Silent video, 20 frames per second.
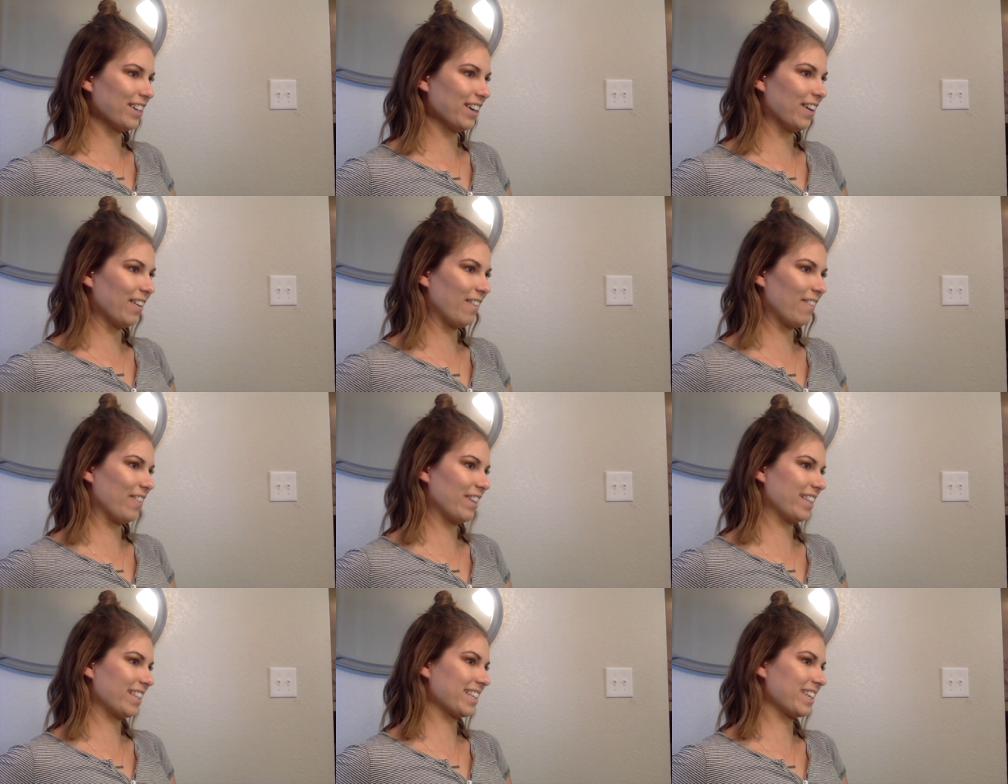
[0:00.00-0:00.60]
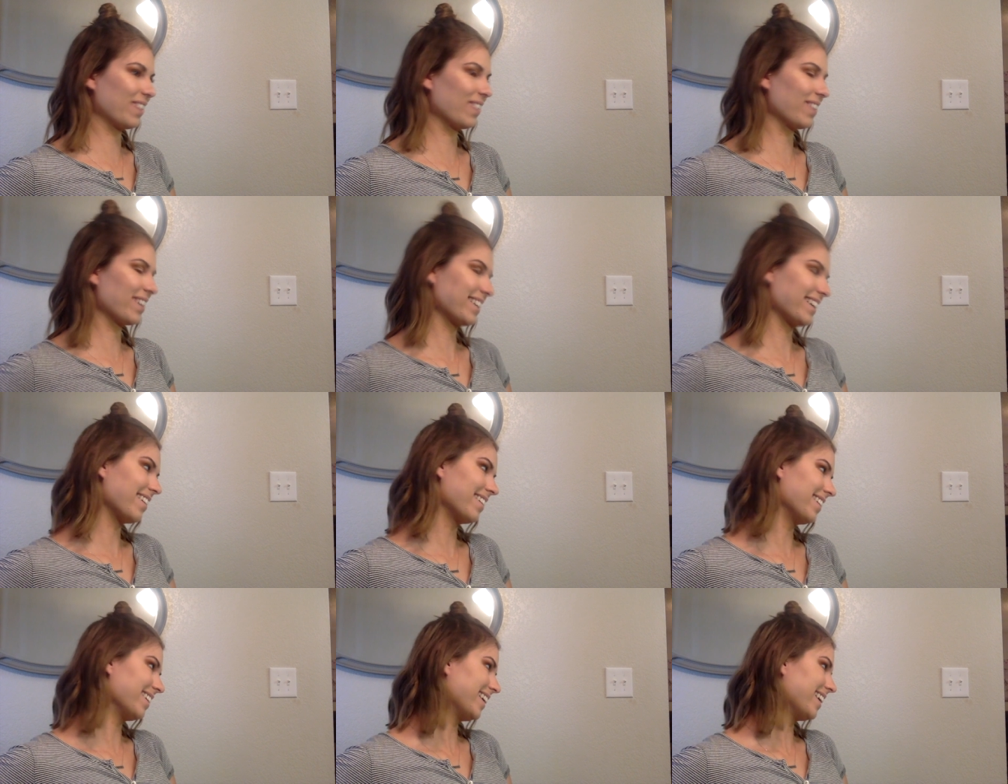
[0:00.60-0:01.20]
know if it's going to
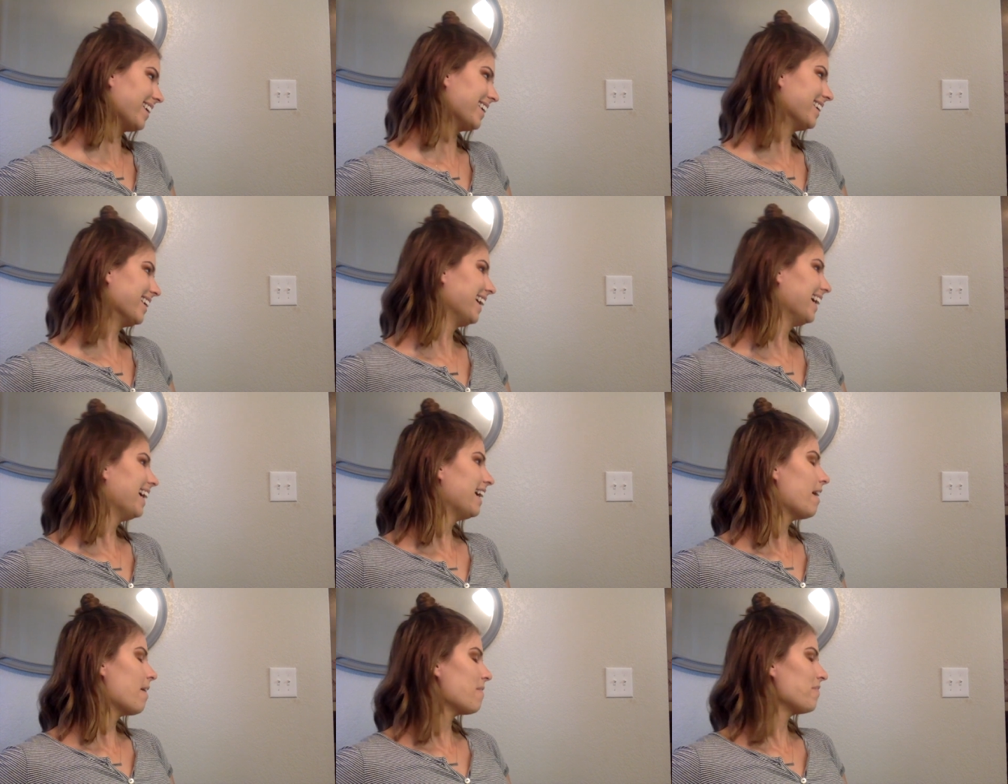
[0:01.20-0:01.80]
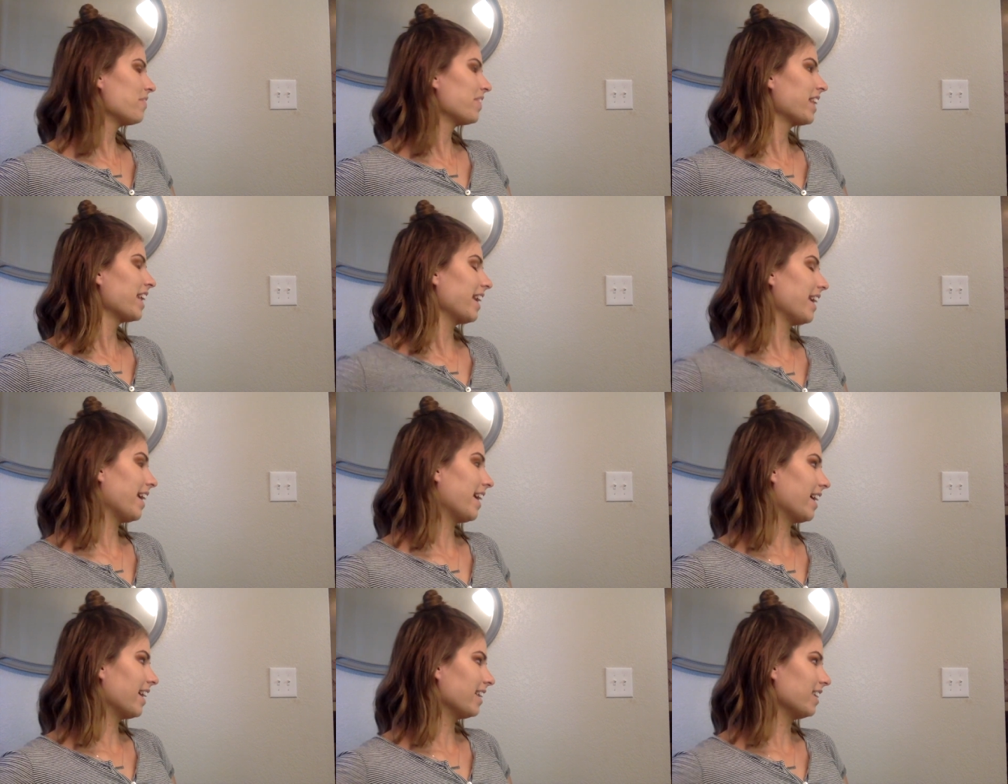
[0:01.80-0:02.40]
work out or not.
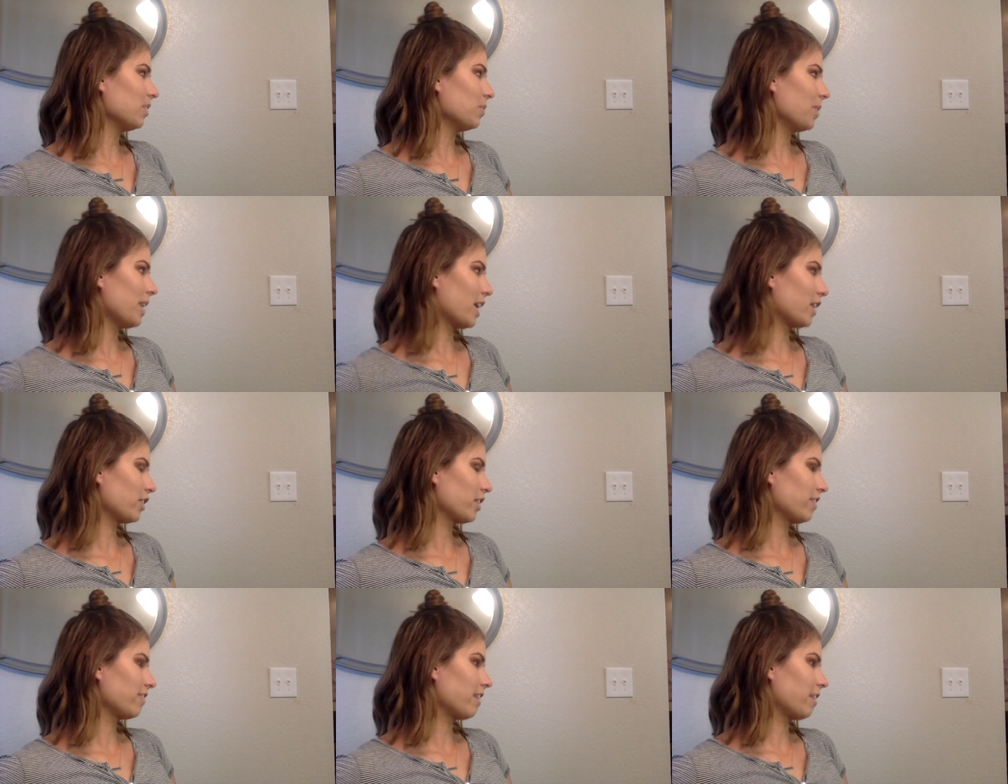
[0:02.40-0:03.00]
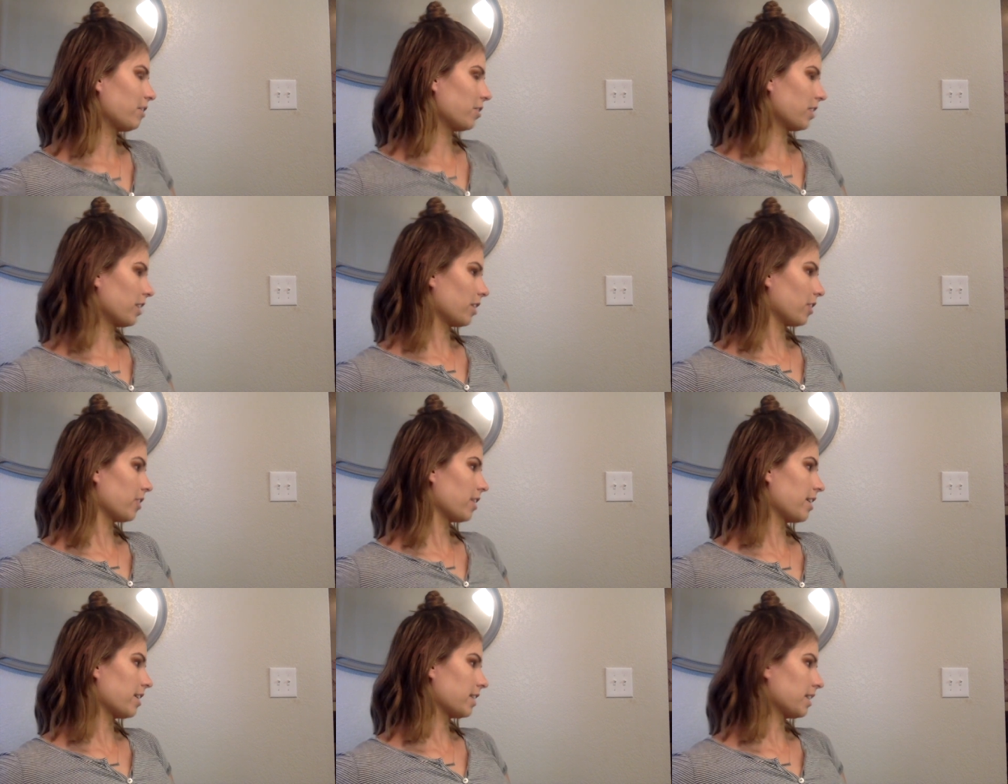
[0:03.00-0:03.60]
And we actually found her on
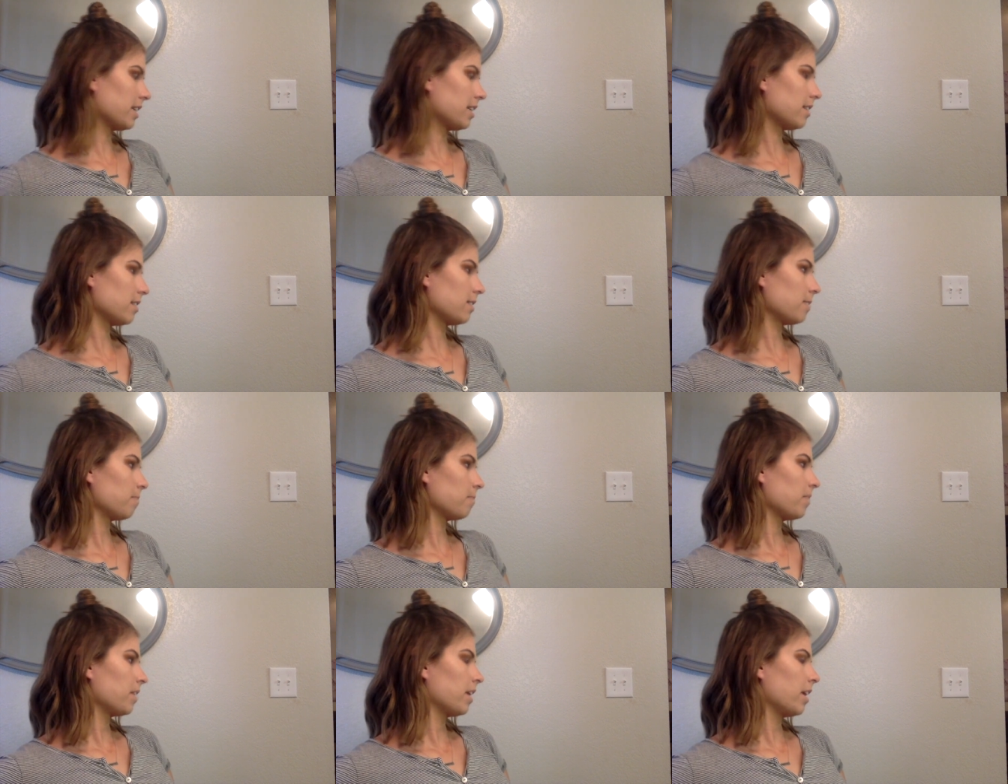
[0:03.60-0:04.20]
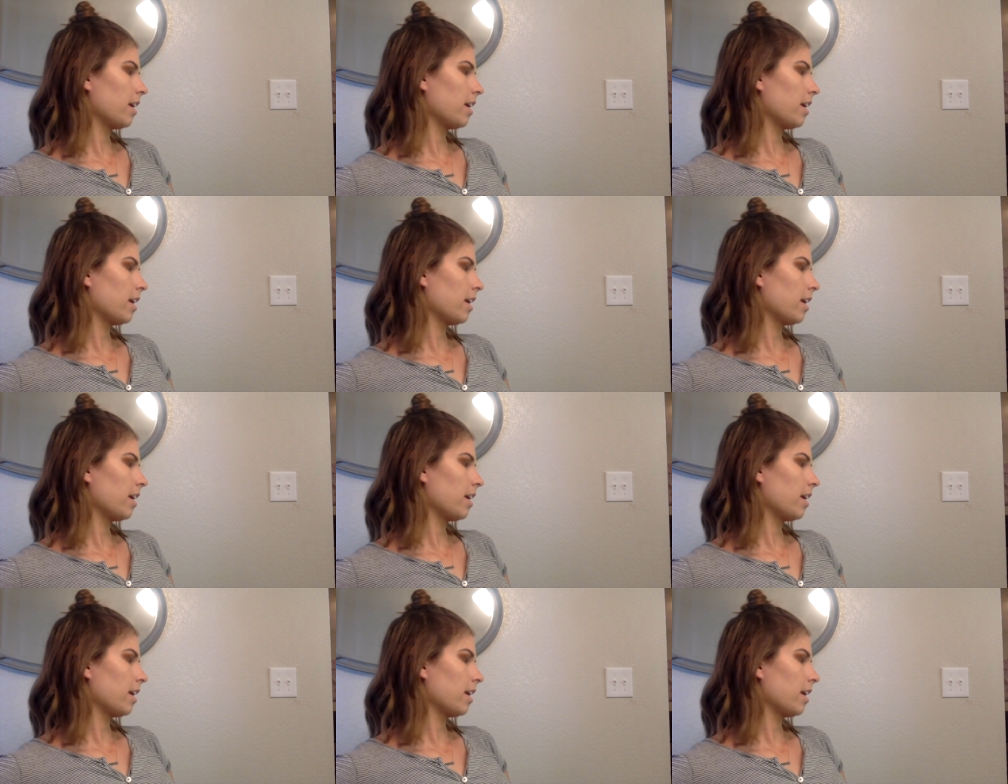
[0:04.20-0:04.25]
Craigslist